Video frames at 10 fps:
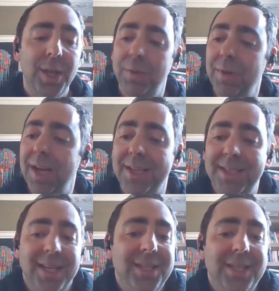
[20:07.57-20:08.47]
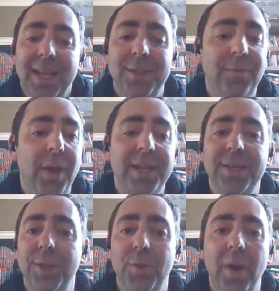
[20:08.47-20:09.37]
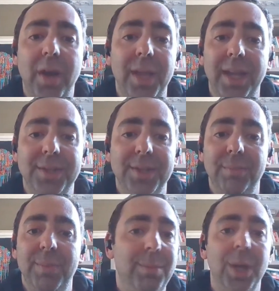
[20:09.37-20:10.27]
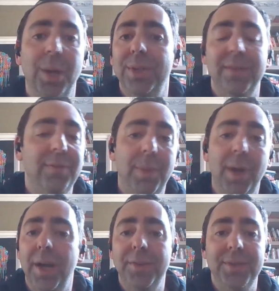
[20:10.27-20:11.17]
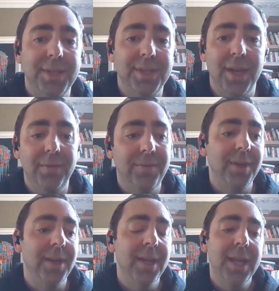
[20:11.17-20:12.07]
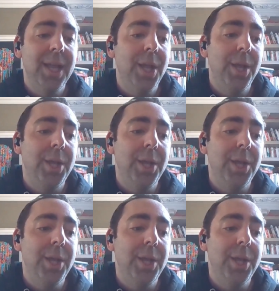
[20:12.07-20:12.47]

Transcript: you realize that it's it's fine to try things and people go on different paths and stuff. And yeah.